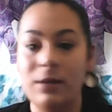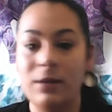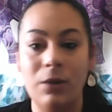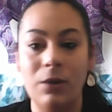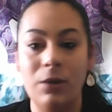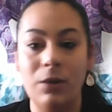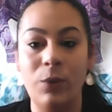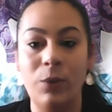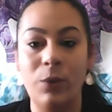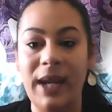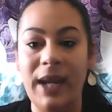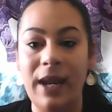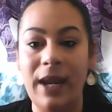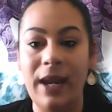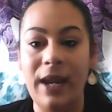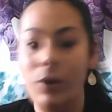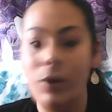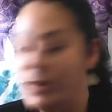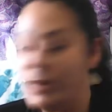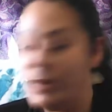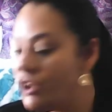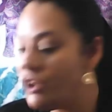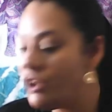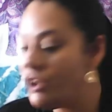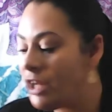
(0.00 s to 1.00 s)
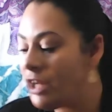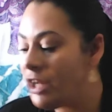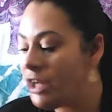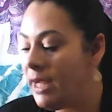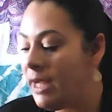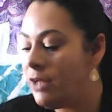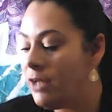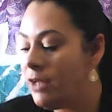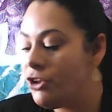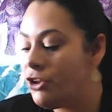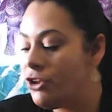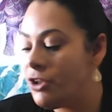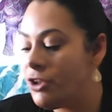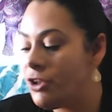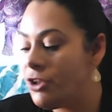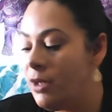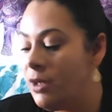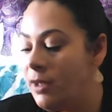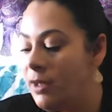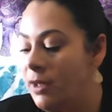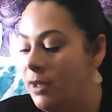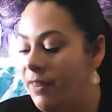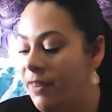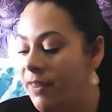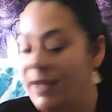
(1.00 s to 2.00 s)
We can't always change
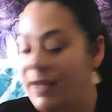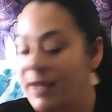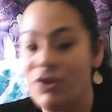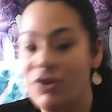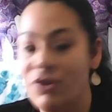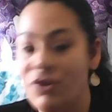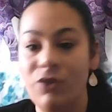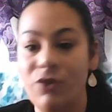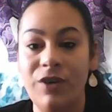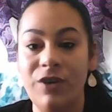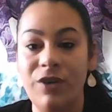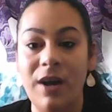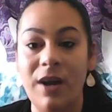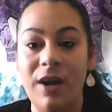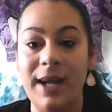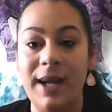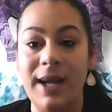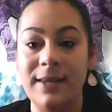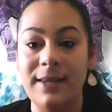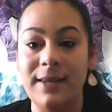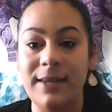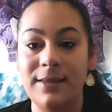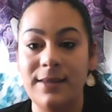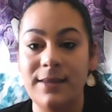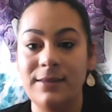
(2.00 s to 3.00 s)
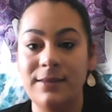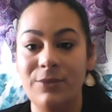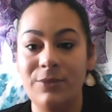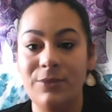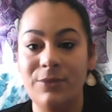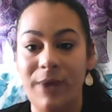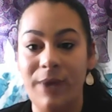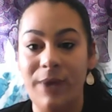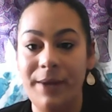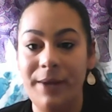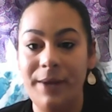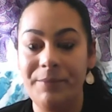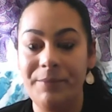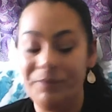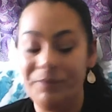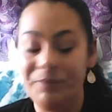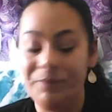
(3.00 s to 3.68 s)
things overnight, right?